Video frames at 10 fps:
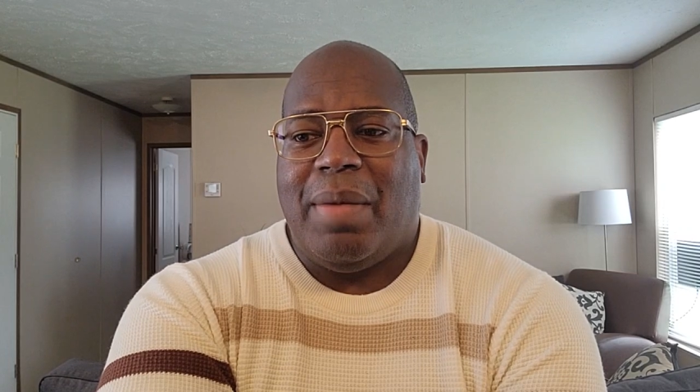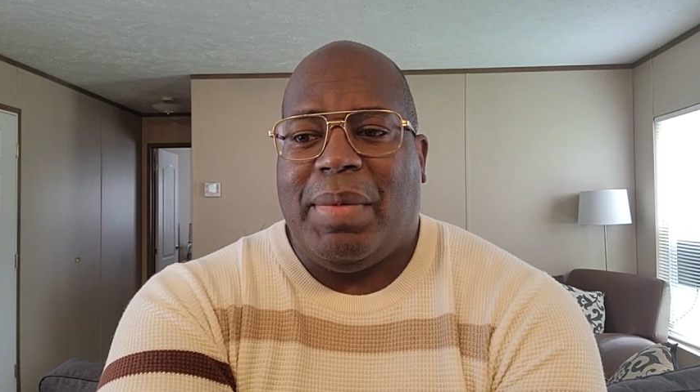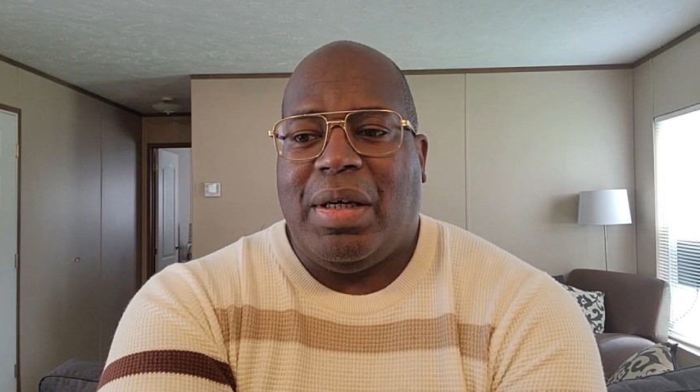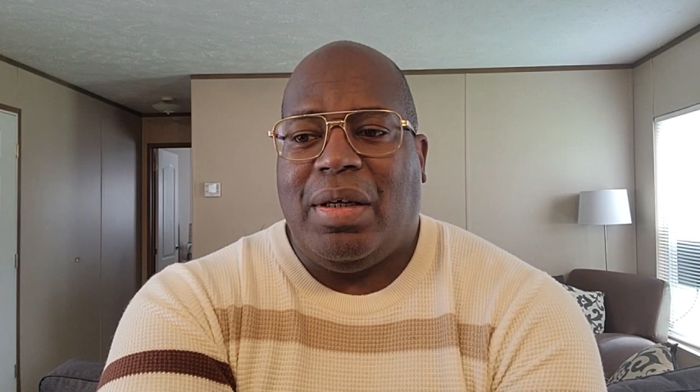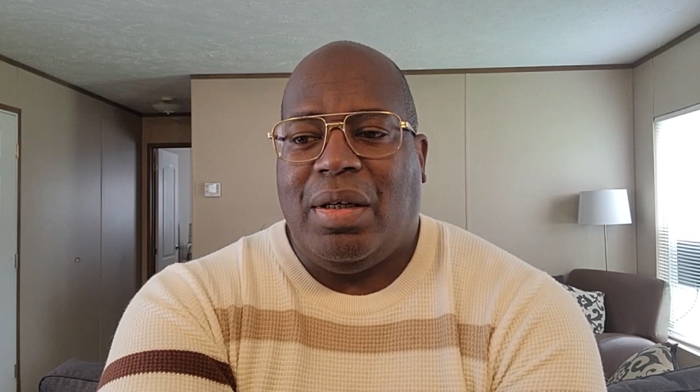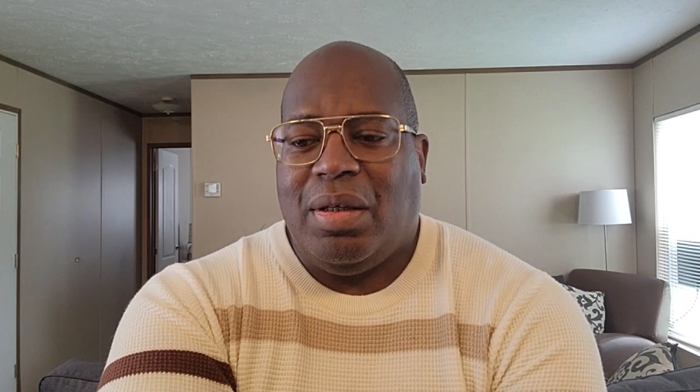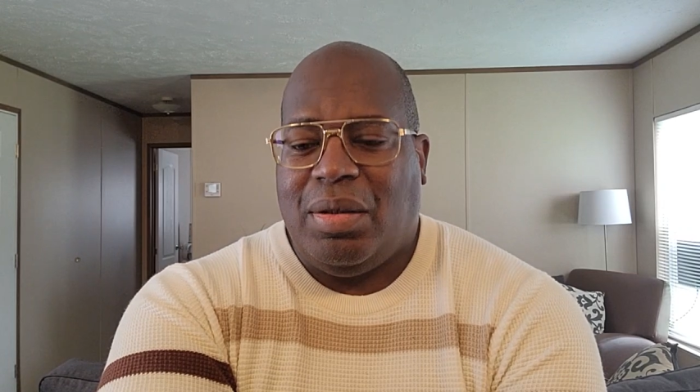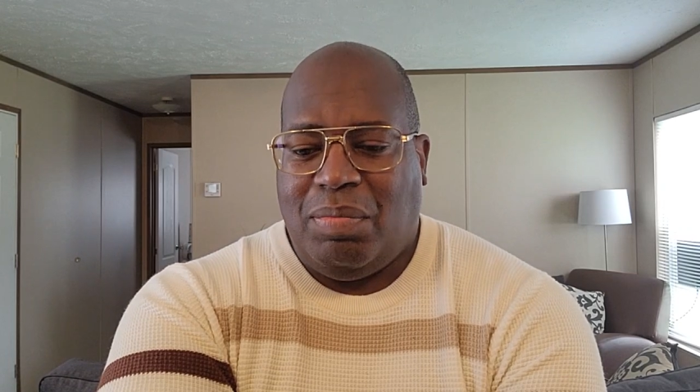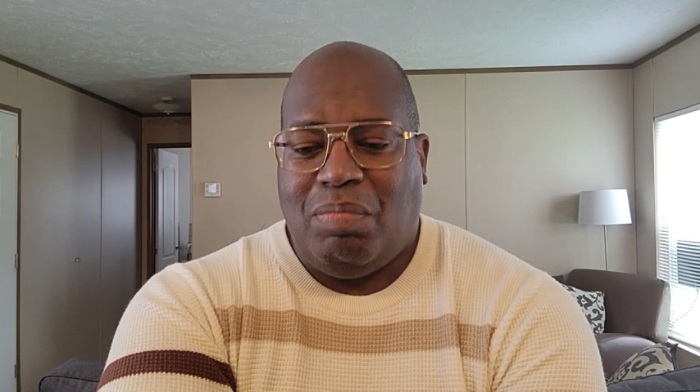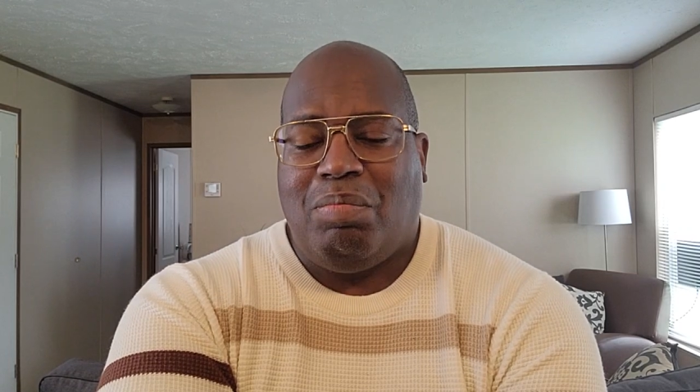I mean,
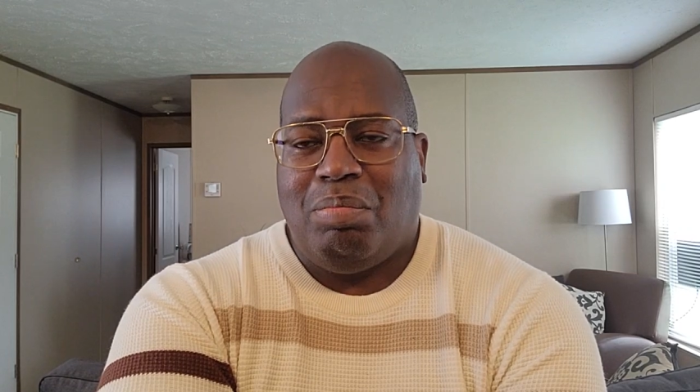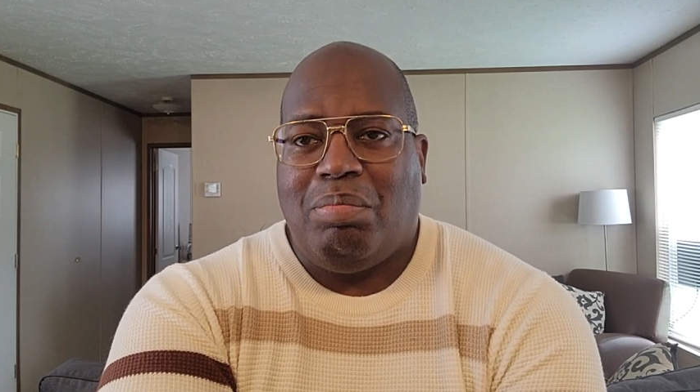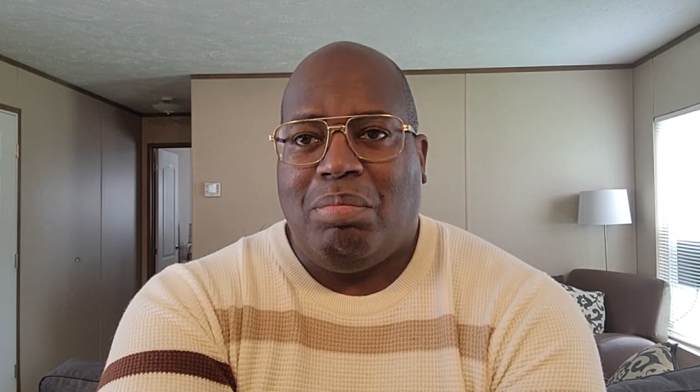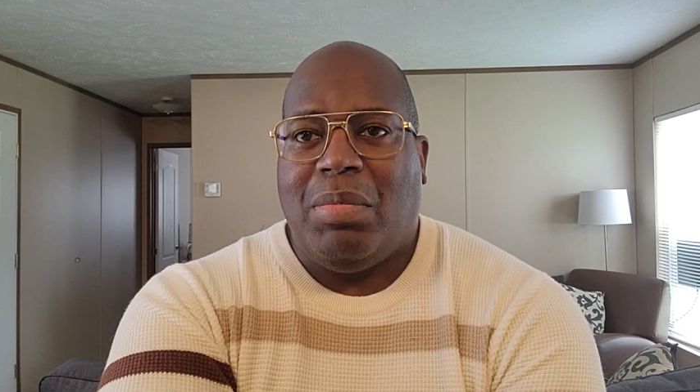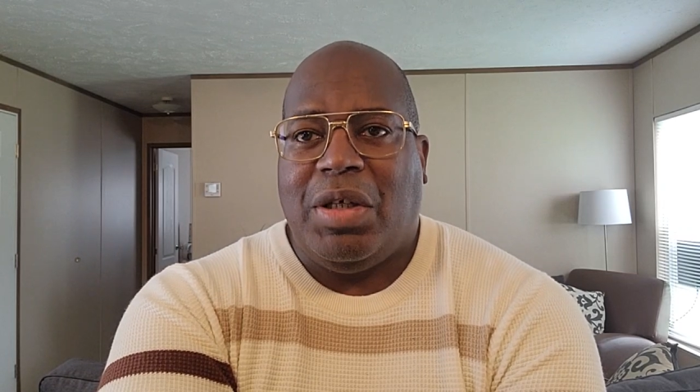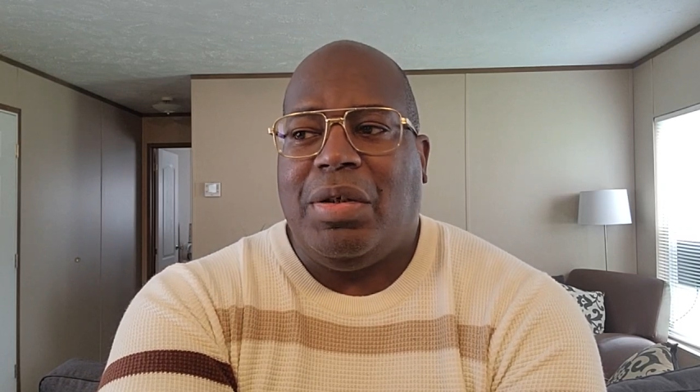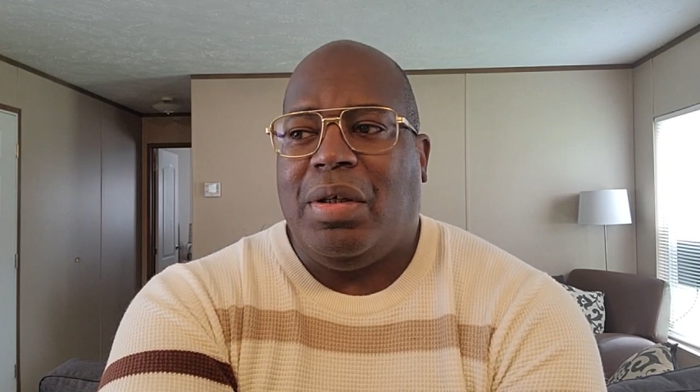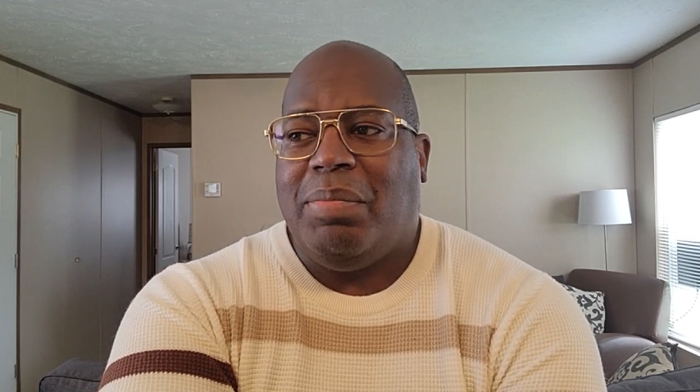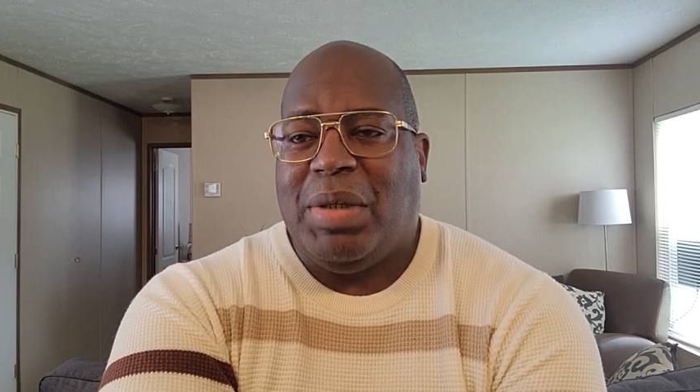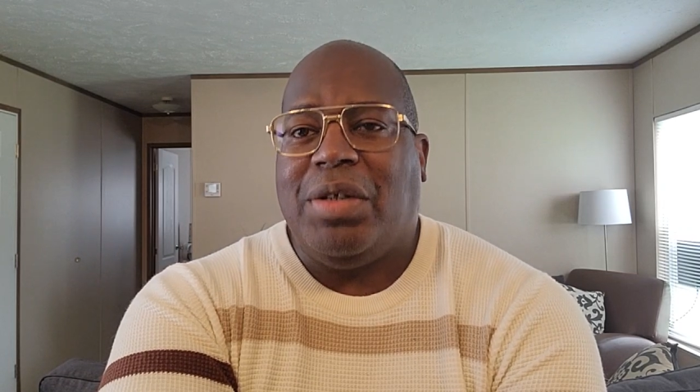he he,
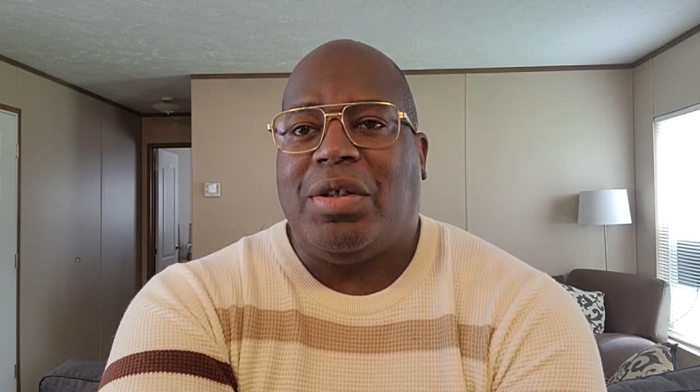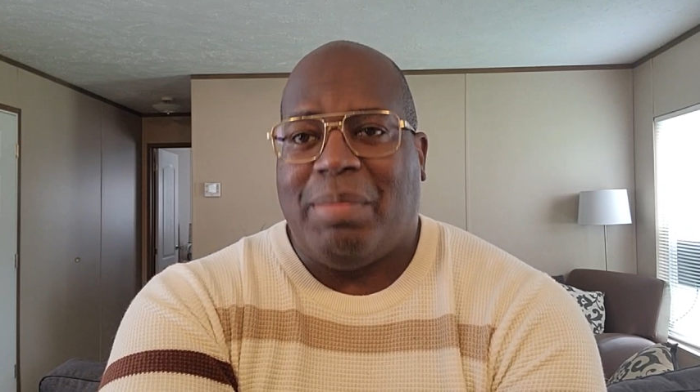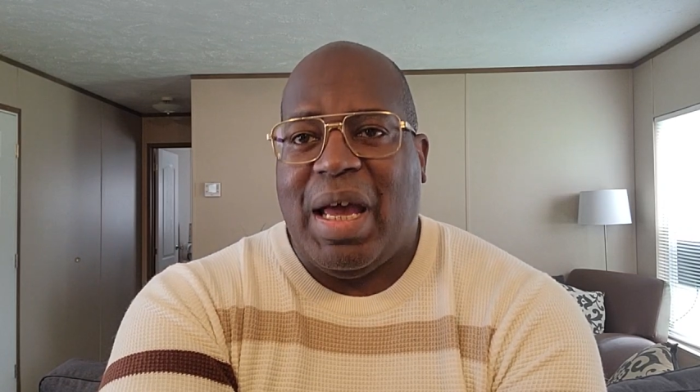he beat some